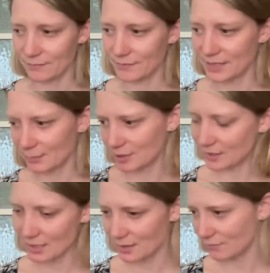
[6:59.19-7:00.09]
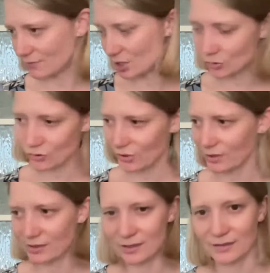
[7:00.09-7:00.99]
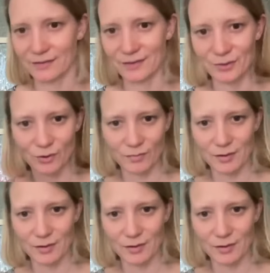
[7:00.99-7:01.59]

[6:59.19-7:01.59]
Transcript: siblings had children, and you want